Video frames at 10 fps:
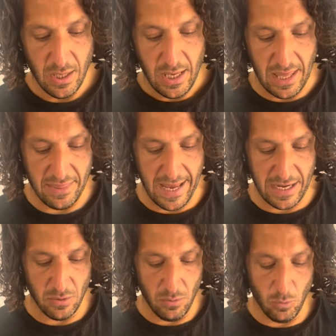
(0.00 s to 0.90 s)
And
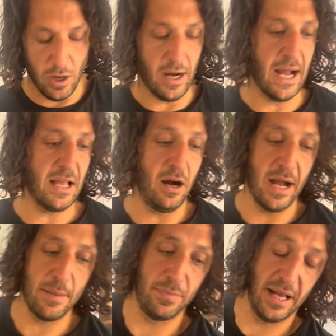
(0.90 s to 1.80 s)
then what
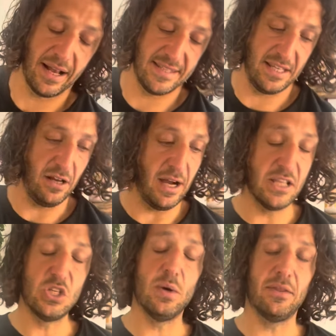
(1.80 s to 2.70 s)
I like I said, I
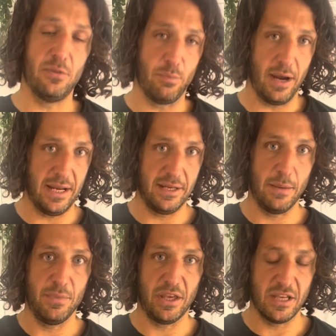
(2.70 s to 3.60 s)
do add the brandy,
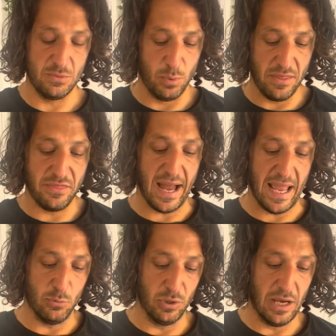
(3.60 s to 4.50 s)
because with that
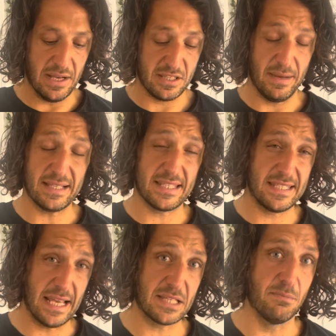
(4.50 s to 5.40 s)
it will last about
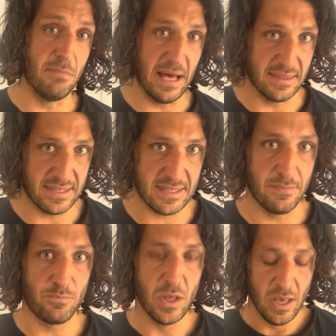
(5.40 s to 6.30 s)
6 months.
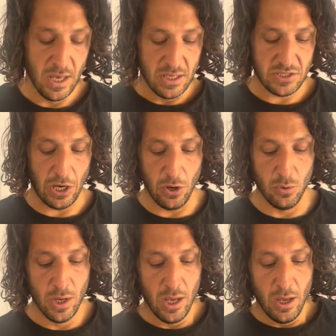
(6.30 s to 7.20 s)

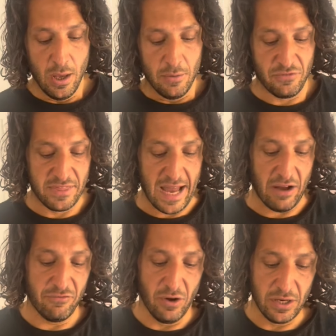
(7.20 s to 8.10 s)
So for
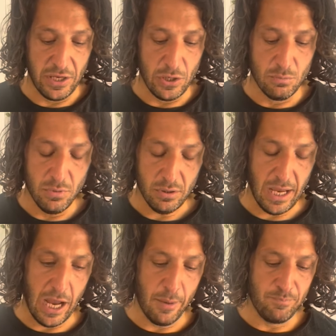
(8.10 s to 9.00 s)
that volume,
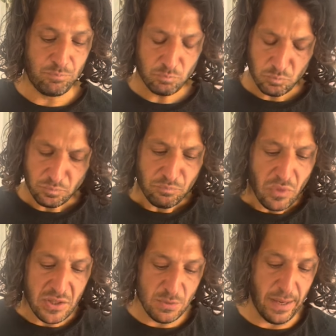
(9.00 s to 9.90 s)

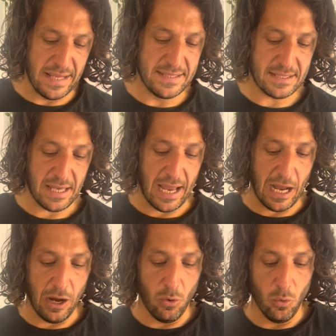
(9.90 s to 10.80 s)
it depends
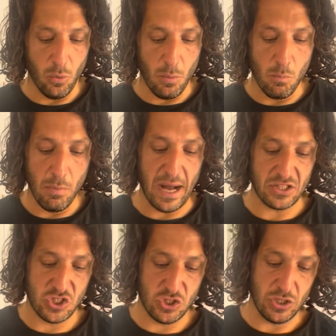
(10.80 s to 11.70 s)
how
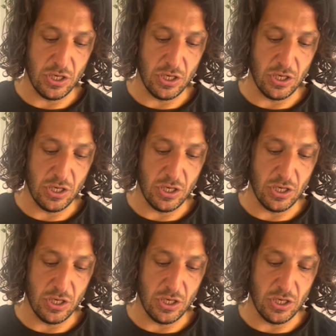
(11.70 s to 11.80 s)
much